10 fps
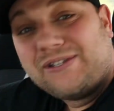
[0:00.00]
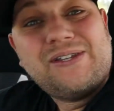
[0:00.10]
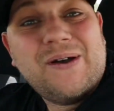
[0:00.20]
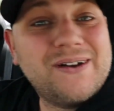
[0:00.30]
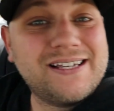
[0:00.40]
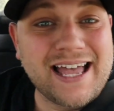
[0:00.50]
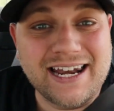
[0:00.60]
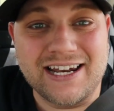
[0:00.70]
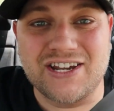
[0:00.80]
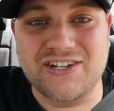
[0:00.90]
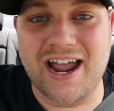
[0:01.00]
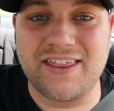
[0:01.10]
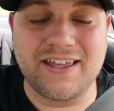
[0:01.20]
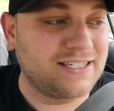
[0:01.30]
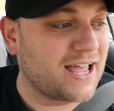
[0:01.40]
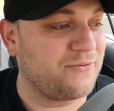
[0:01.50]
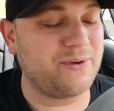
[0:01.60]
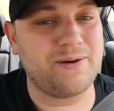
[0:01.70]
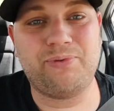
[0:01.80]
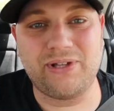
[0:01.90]
so excited to try this. I've
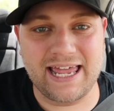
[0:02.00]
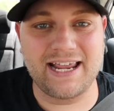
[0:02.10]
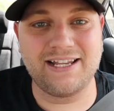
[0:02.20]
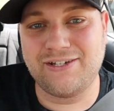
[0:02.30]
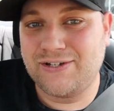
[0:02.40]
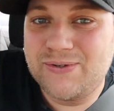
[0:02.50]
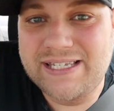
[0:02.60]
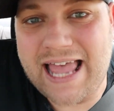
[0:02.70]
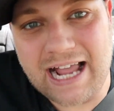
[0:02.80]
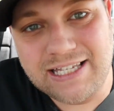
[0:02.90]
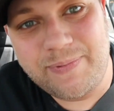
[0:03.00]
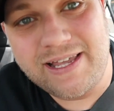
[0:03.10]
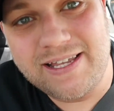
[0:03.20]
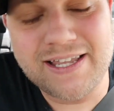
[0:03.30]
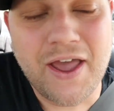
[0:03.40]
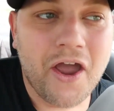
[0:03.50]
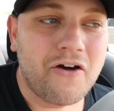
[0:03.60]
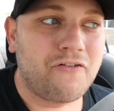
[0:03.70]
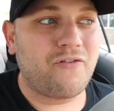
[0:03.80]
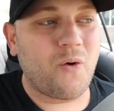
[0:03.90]
been planning to do Zaxby's
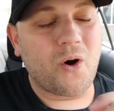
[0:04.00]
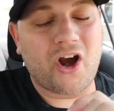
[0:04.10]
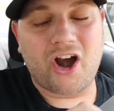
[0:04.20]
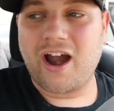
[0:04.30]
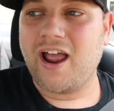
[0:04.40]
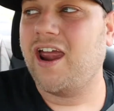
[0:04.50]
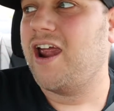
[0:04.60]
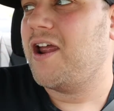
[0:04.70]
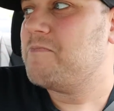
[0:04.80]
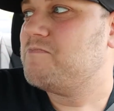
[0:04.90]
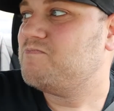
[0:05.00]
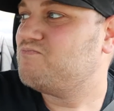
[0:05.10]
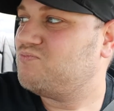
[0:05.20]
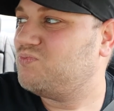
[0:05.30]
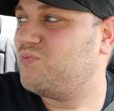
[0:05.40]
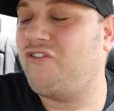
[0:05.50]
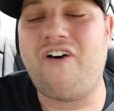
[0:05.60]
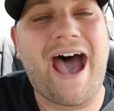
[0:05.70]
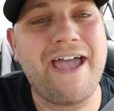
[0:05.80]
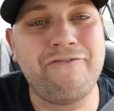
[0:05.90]
for
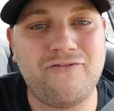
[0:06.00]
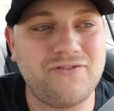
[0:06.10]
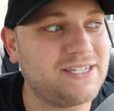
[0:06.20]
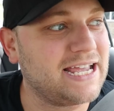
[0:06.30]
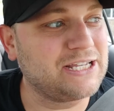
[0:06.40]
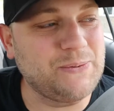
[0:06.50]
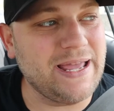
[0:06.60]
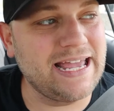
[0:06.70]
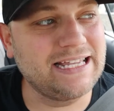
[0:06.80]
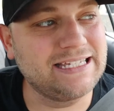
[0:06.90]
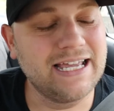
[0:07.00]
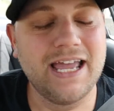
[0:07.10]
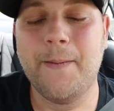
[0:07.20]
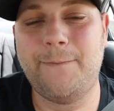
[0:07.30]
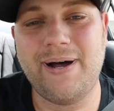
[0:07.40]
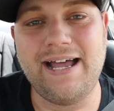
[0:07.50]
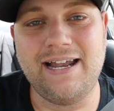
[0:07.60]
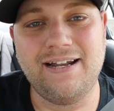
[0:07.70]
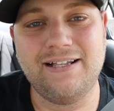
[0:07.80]
5-6 weeks, but